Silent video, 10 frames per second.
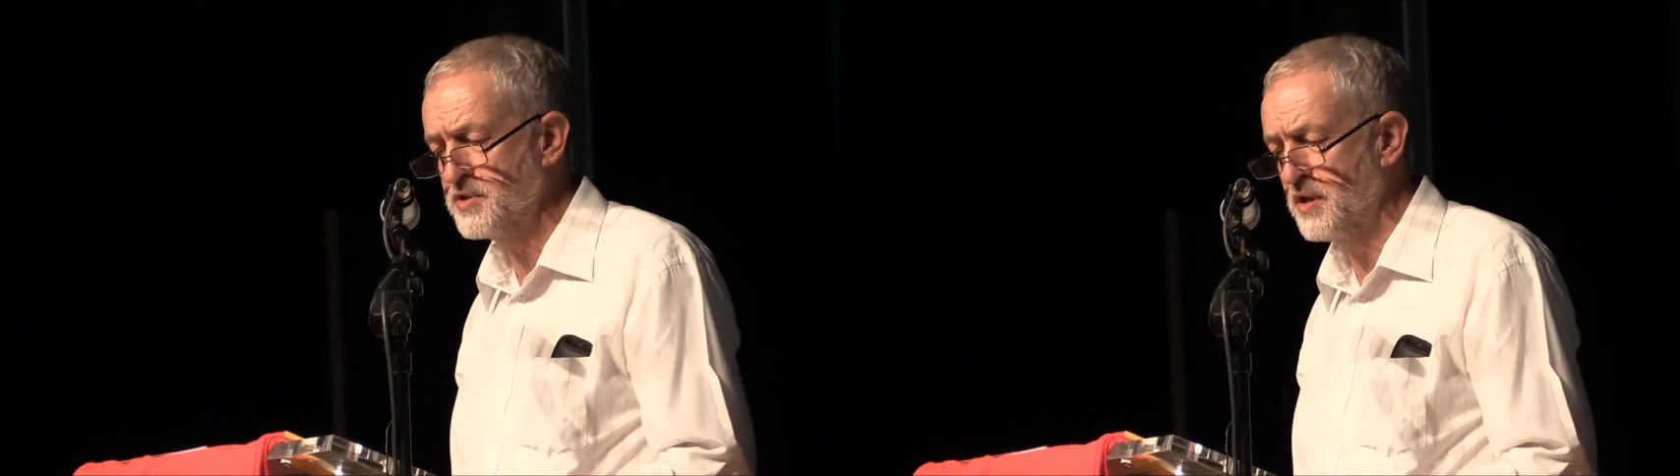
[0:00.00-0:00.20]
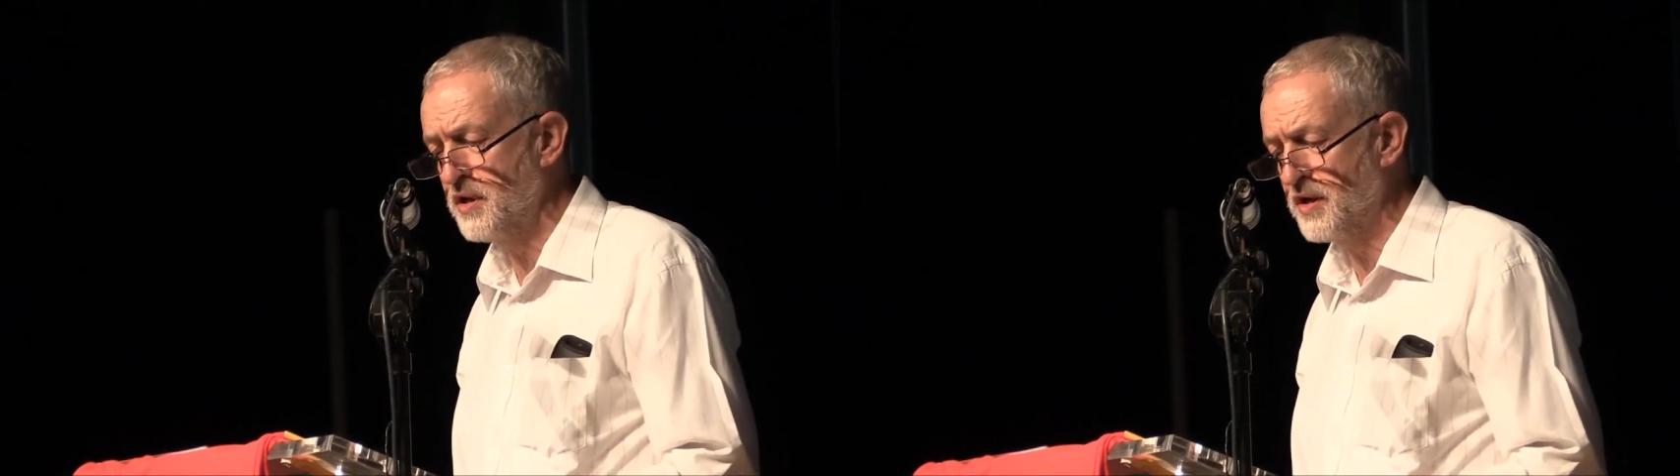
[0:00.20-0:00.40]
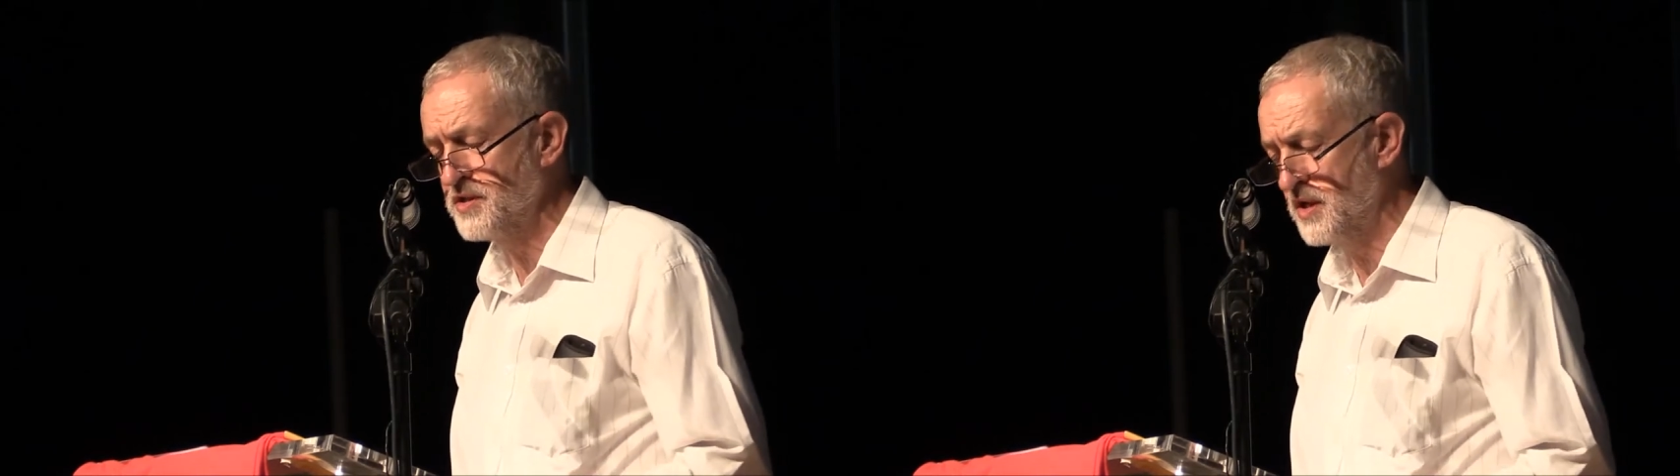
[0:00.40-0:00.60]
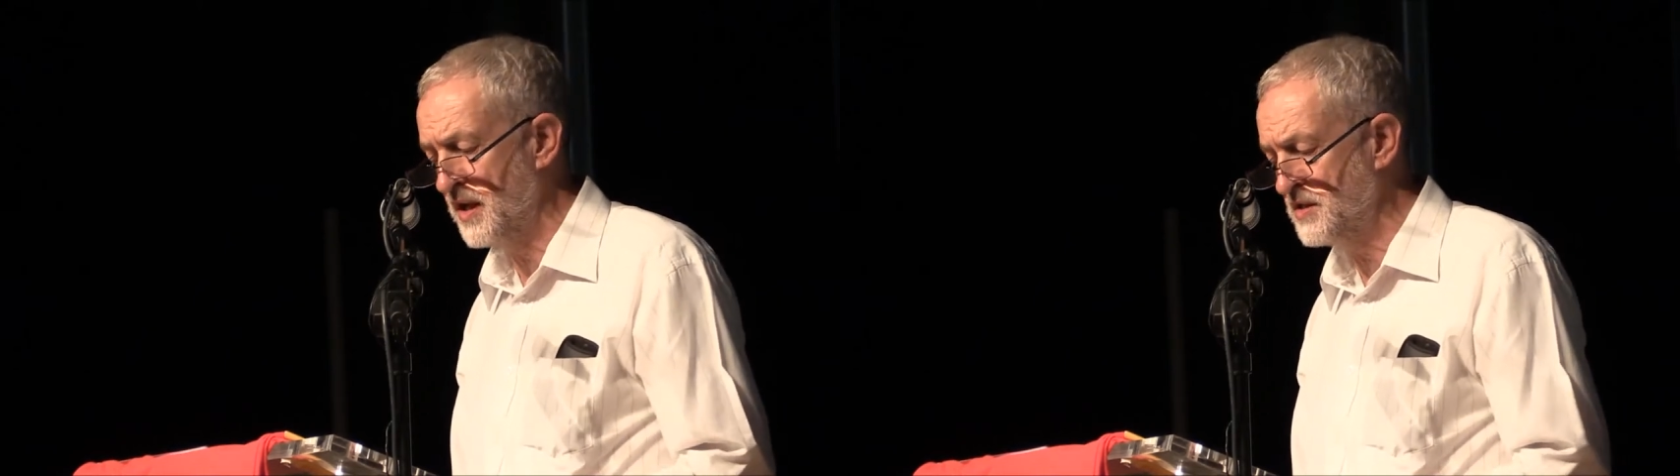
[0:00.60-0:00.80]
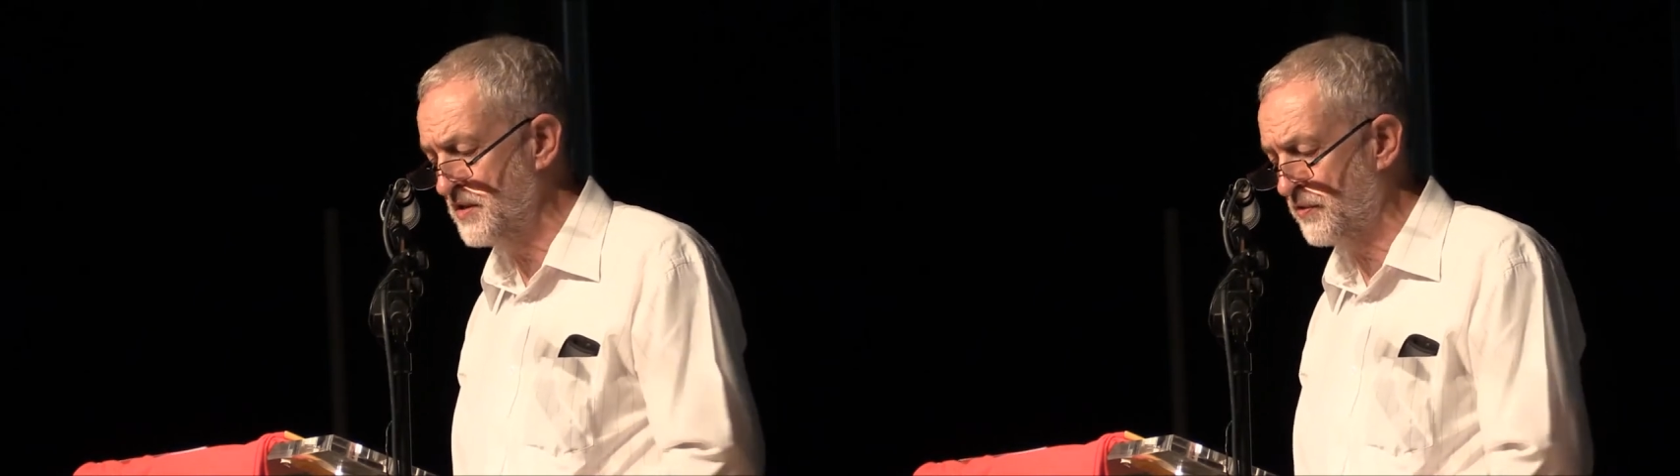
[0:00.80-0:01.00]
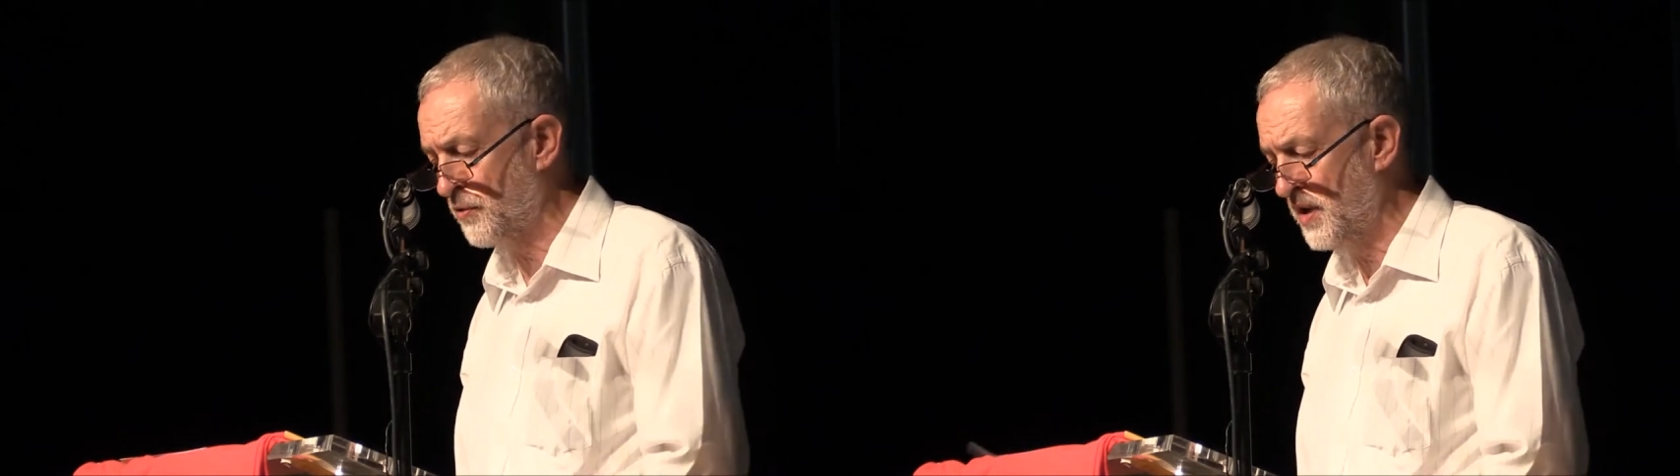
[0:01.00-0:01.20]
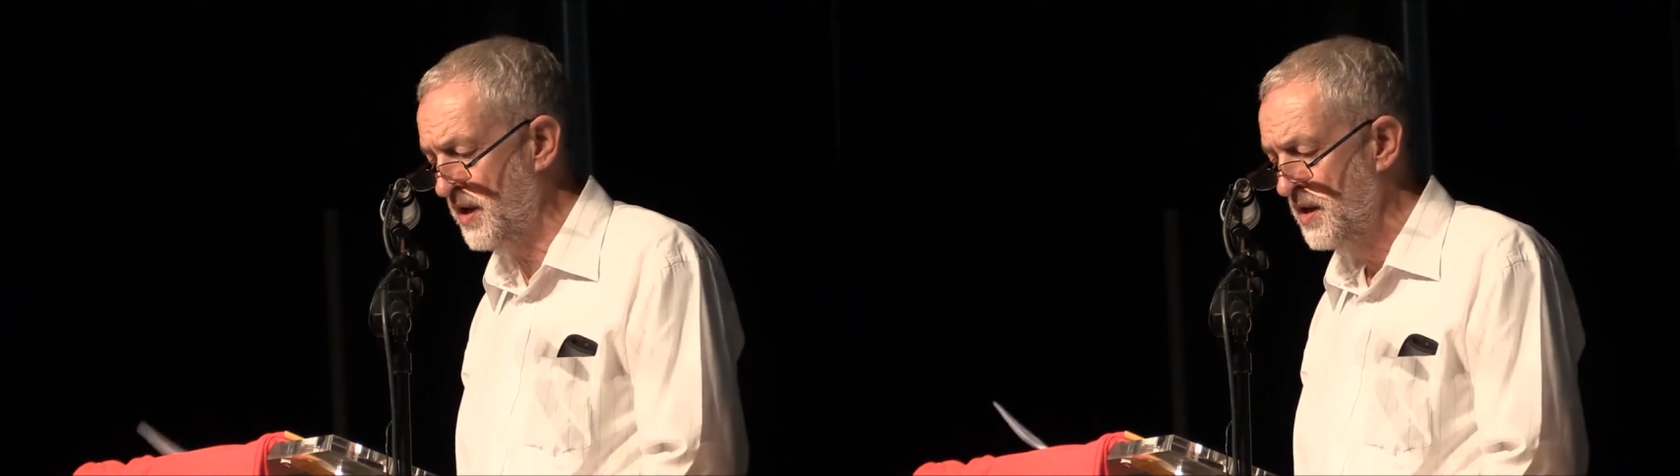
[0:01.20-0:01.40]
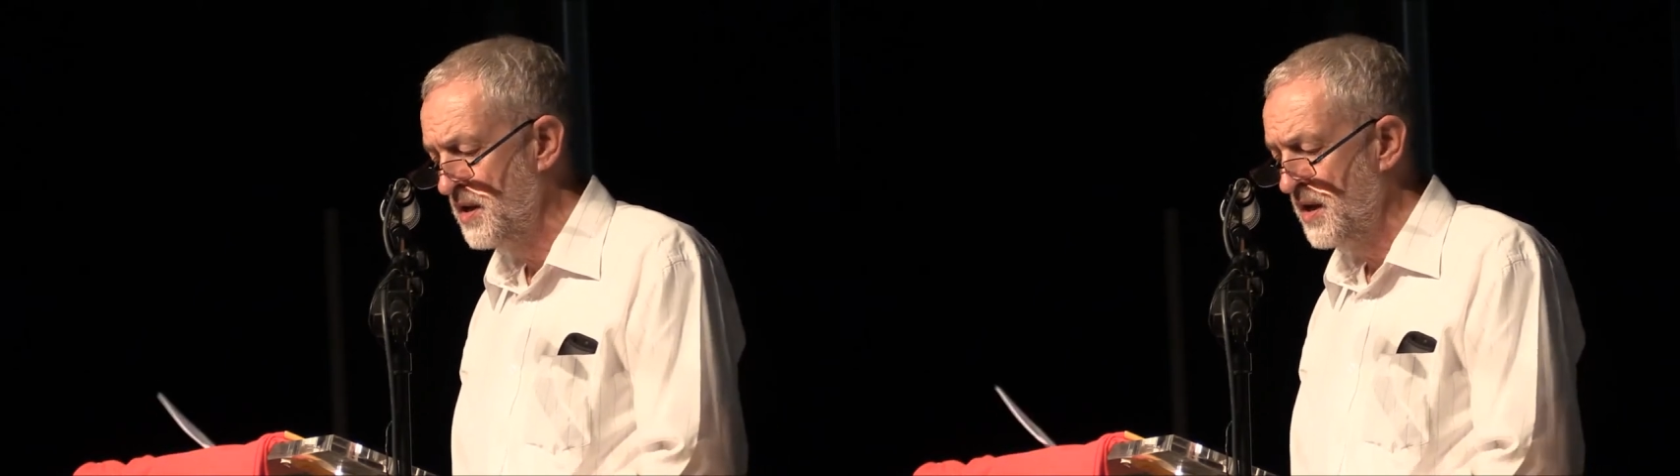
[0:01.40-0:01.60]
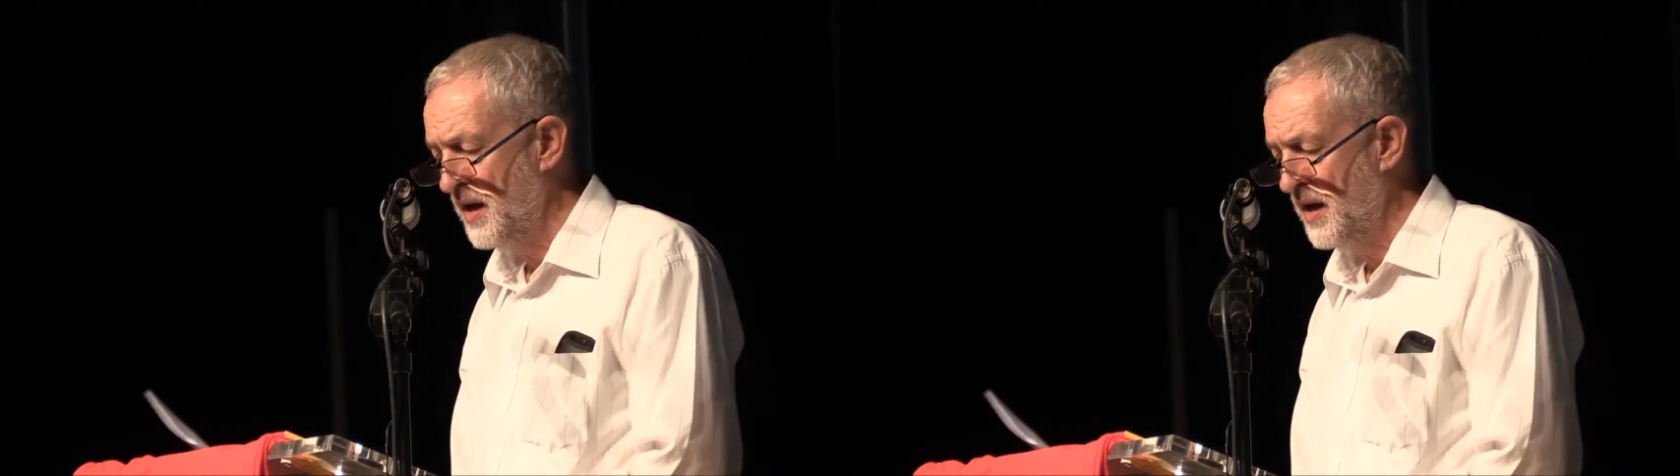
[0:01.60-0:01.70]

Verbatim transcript: in 1983,